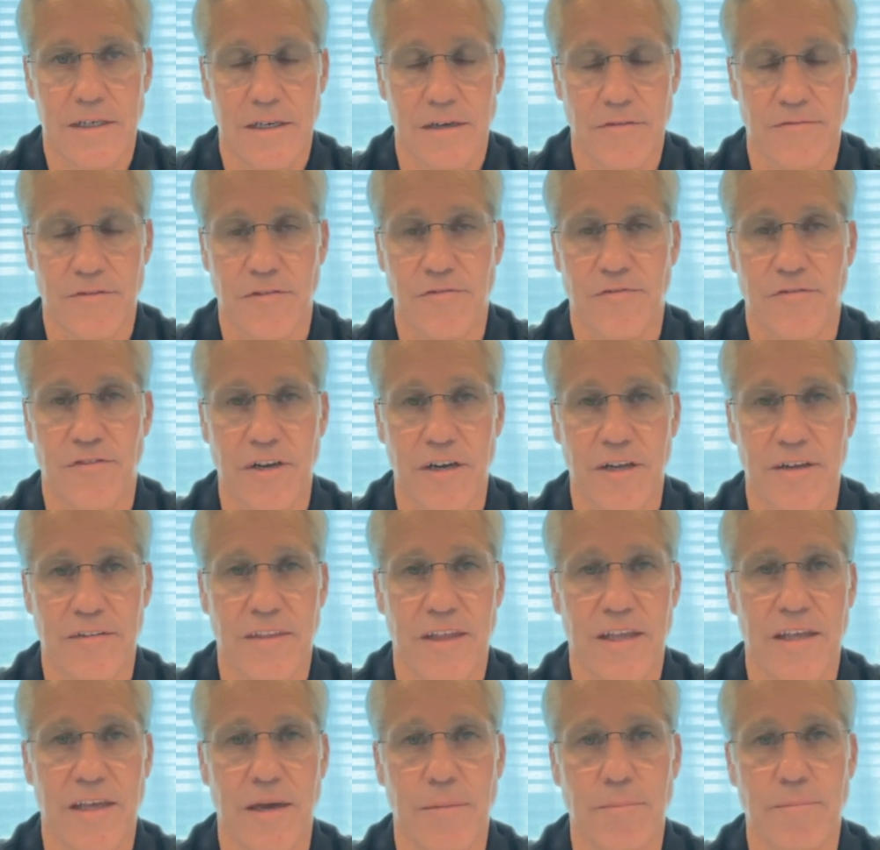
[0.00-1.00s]
of fulfilling
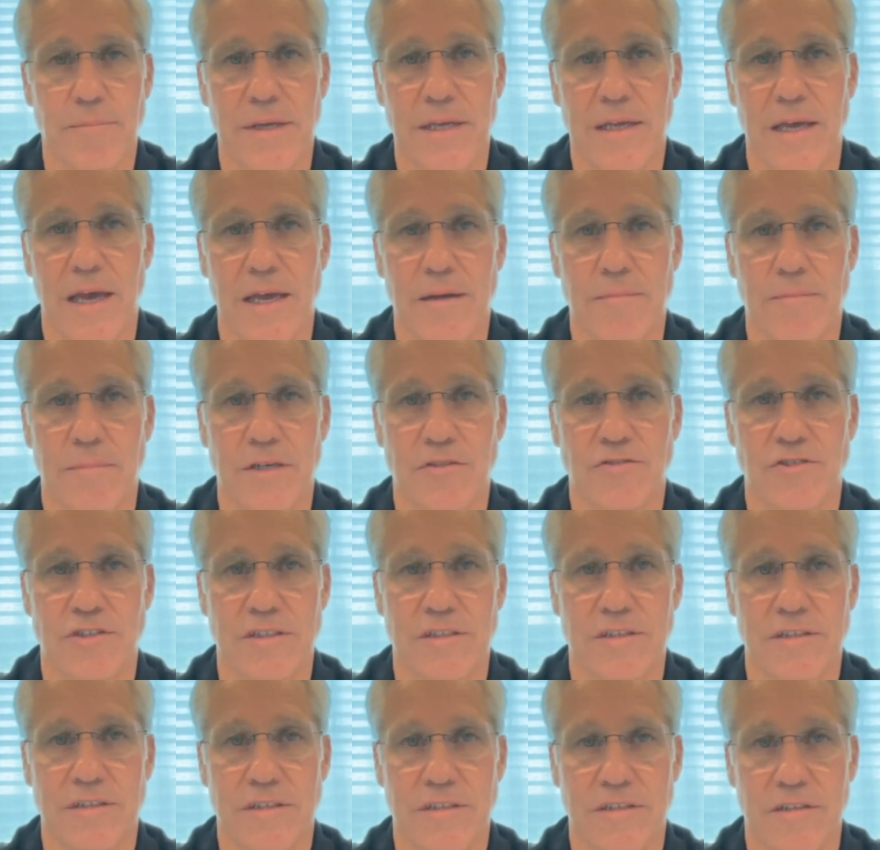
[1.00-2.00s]
the MBA
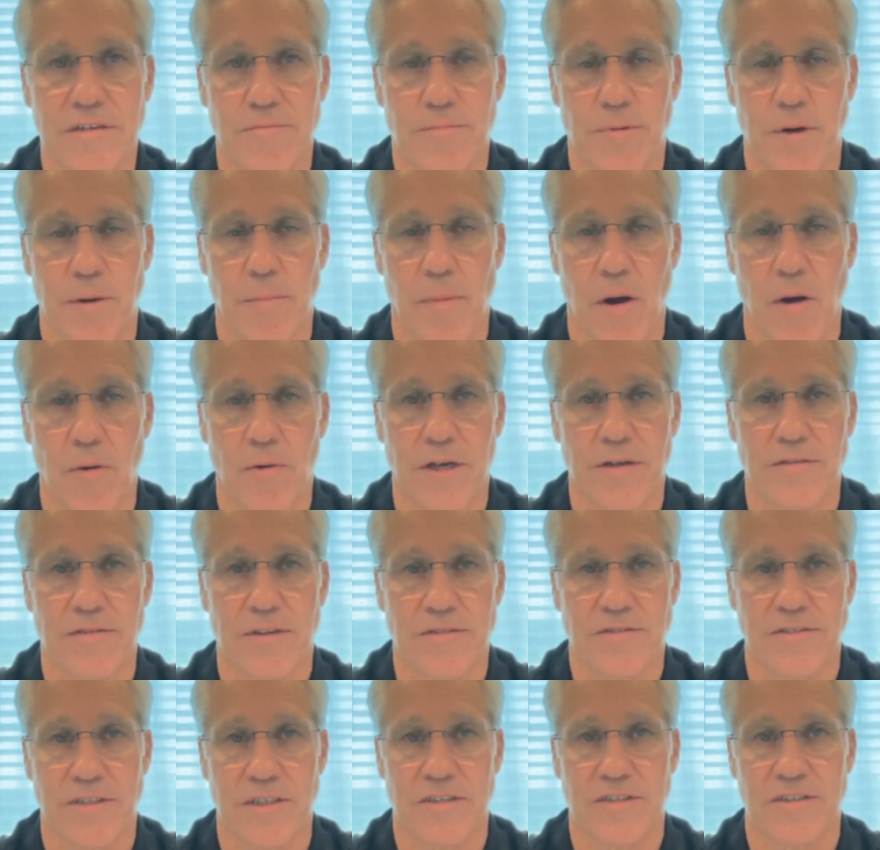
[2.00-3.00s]
mission of promoting the
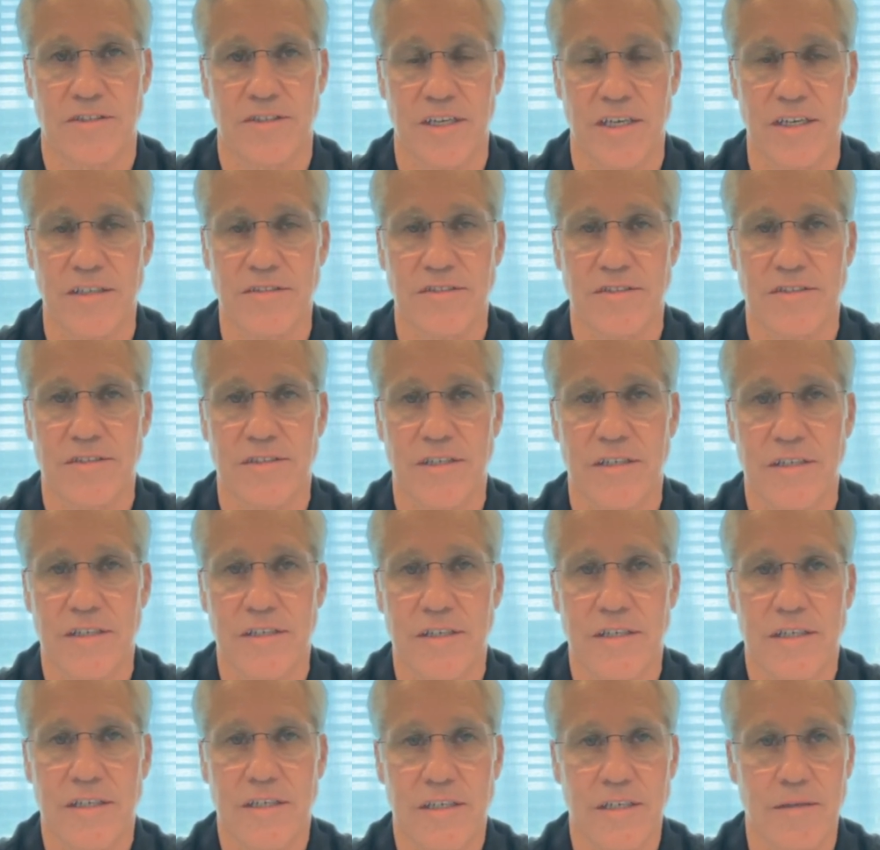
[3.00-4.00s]
success
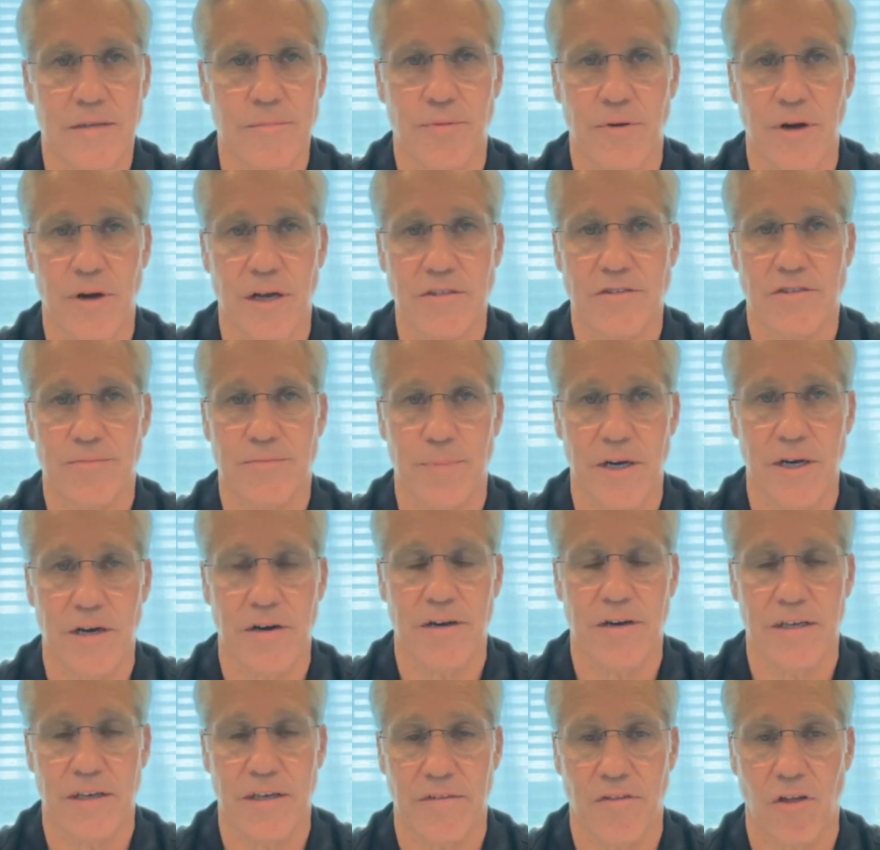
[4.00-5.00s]
and
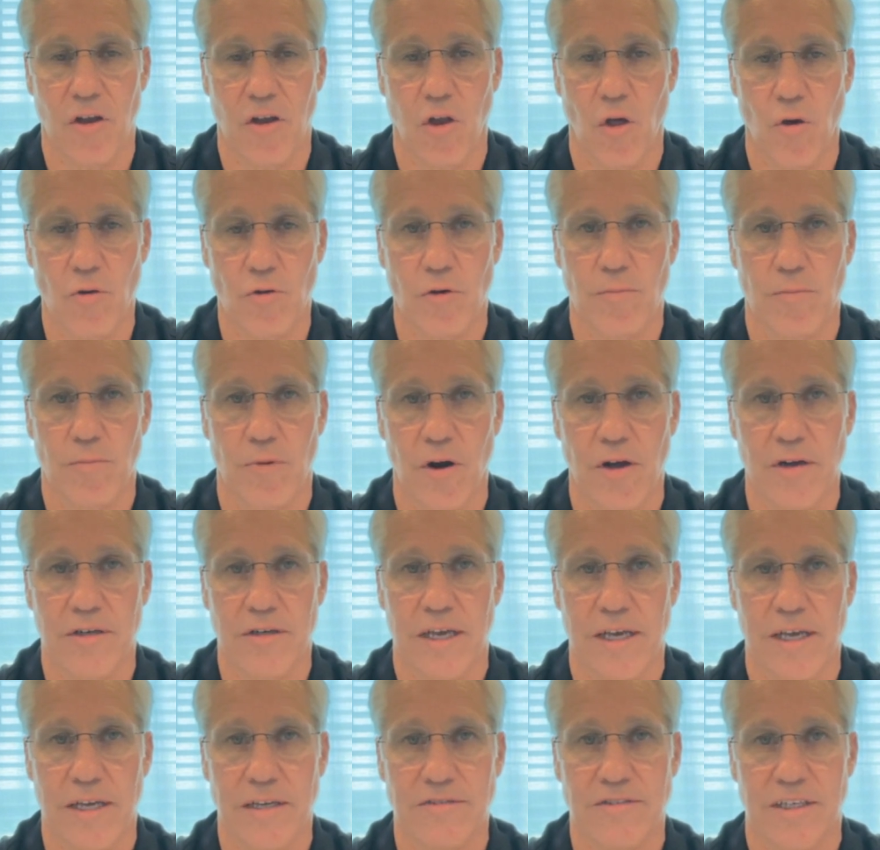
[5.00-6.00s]
prosperity of the local
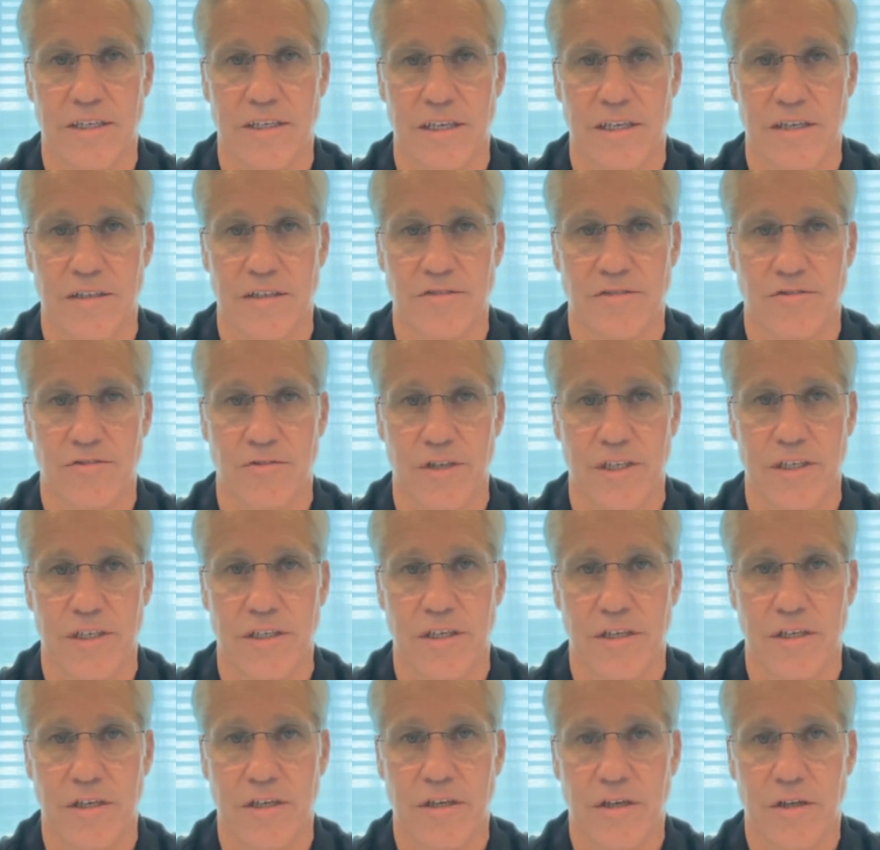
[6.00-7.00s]
broadcasting industry
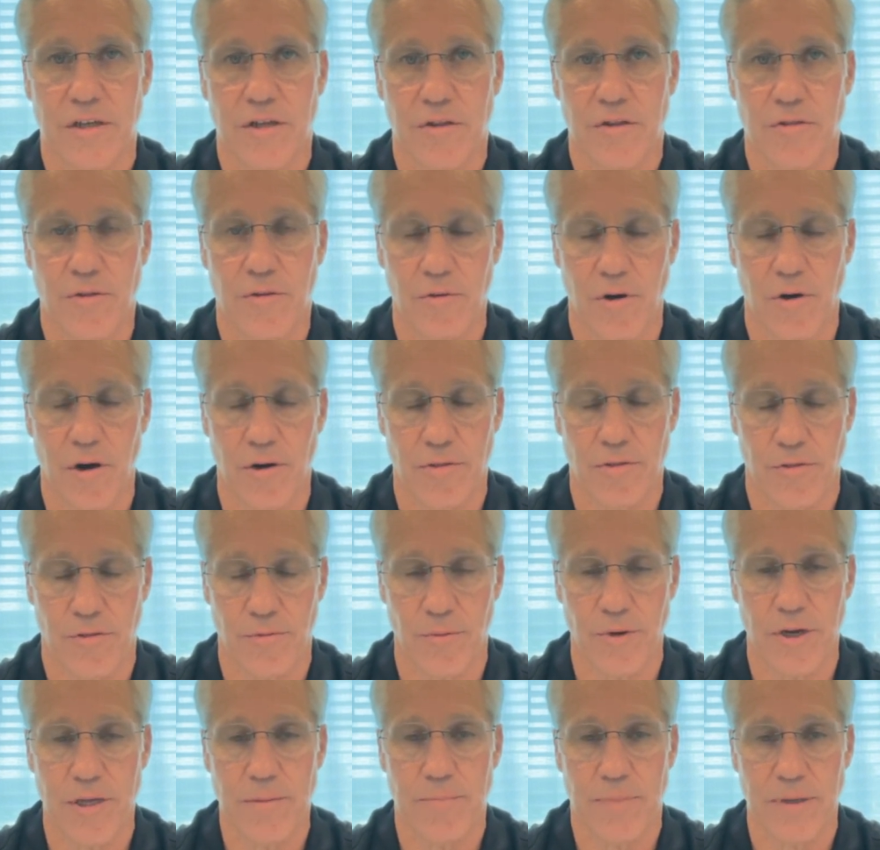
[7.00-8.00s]
through our
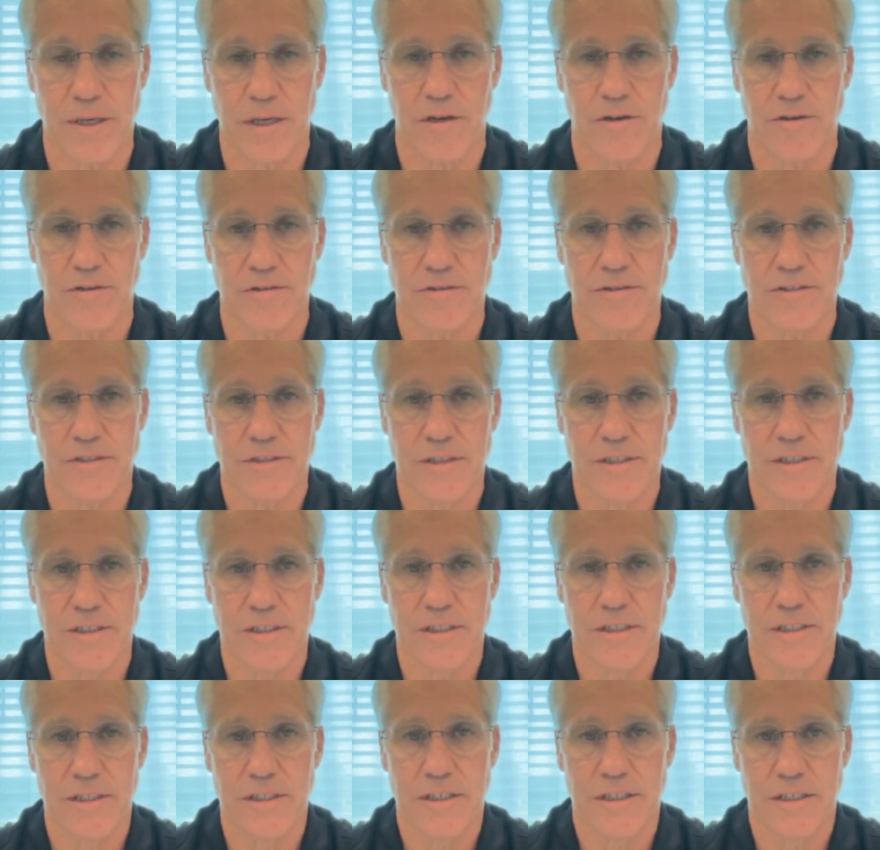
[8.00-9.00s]
three pillars
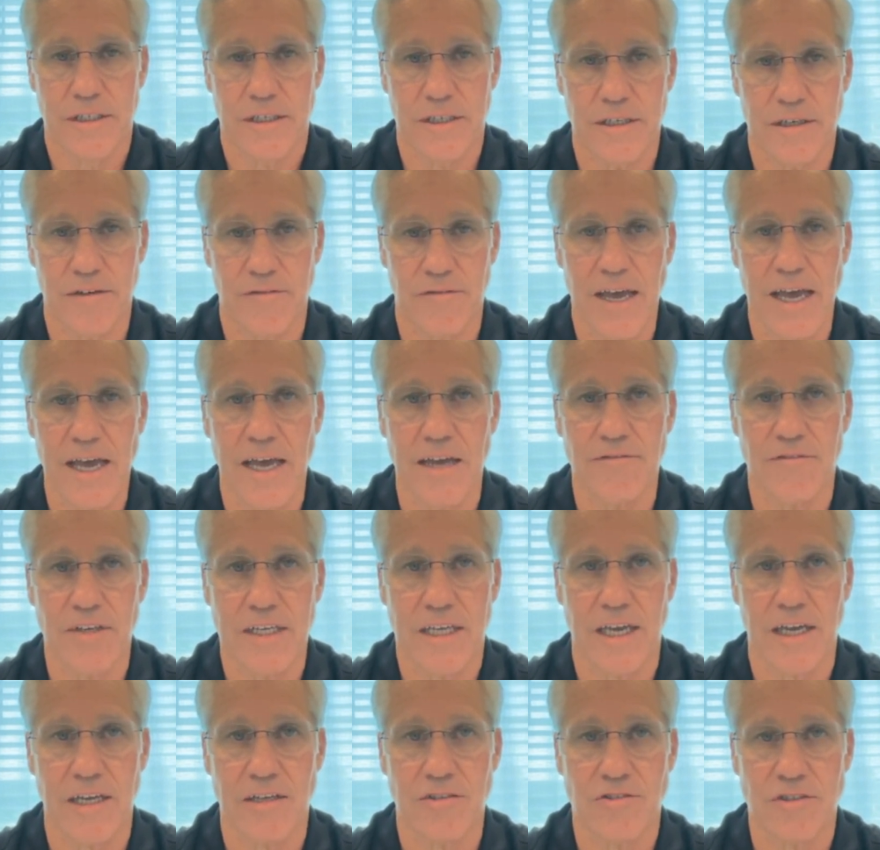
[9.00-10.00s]
of
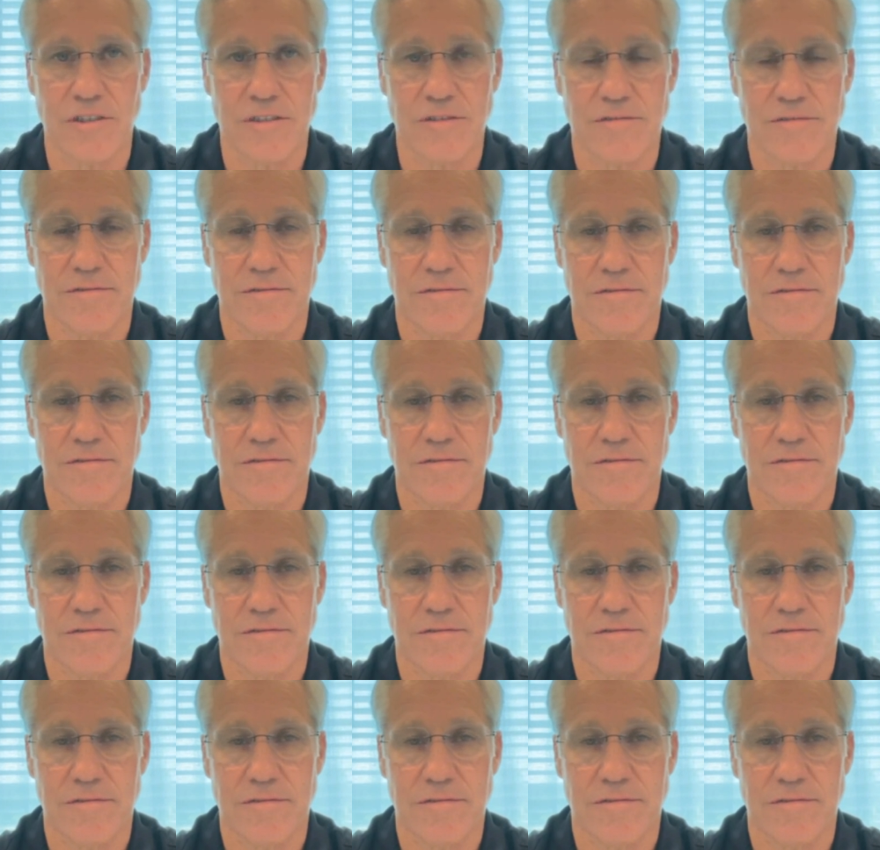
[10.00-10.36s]
advocacy,